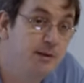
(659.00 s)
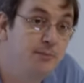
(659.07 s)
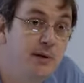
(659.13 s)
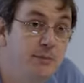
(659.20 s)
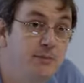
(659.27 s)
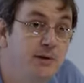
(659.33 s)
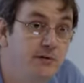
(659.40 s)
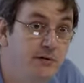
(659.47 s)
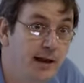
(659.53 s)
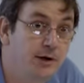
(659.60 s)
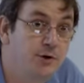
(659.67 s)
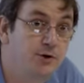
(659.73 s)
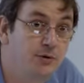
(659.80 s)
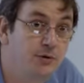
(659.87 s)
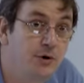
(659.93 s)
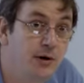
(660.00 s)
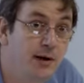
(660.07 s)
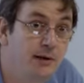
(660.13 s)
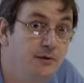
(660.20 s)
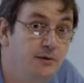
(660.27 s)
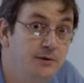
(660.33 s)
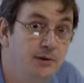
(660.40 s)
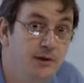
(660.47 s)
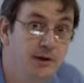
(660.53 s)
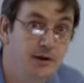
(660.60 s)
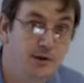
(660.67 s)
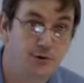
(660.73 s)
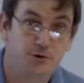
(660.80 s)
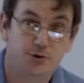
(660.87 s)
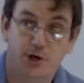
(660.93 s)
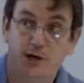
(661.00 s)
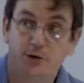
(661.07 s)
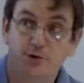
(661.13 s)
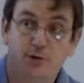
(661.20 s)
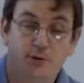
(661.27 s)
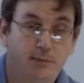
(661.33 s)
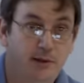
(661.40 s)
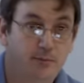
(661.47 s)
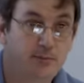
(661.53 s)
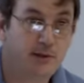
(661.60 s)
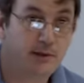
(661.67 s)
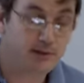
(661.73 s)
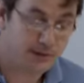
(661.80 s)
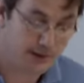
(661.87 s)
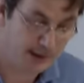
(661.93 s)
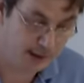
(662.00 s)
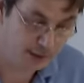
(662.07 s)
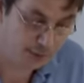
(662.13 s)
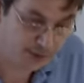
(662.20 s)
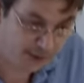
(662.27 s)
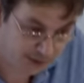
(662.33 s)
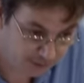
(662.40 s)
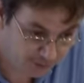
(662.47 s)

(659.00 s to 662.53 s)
the beam deflection coils to change the beam tilt. That's what you're